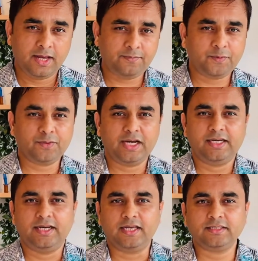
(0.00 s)
if you
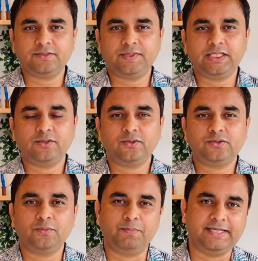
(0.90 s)
really like this video
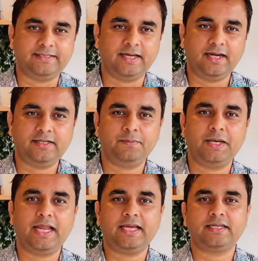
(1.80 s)
so please hit the
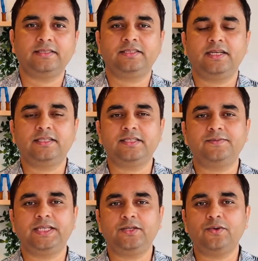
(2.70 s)
bell icon share this
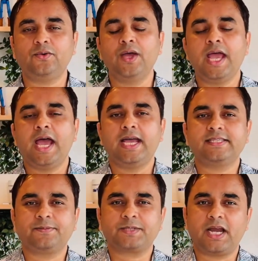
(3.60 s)
video and
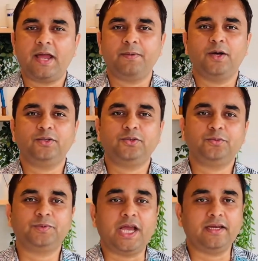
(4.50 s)
subscribe our
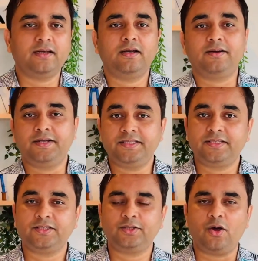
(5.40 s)
youtube channel
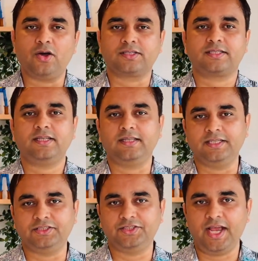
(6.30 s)
research rocks till
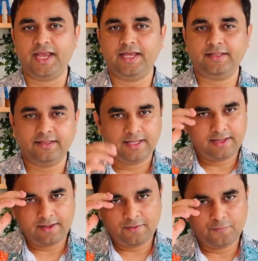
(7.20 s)
then jai hind
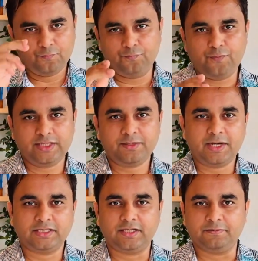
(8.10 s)
vande
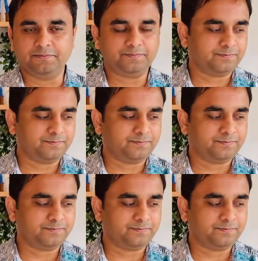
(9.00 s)
mataram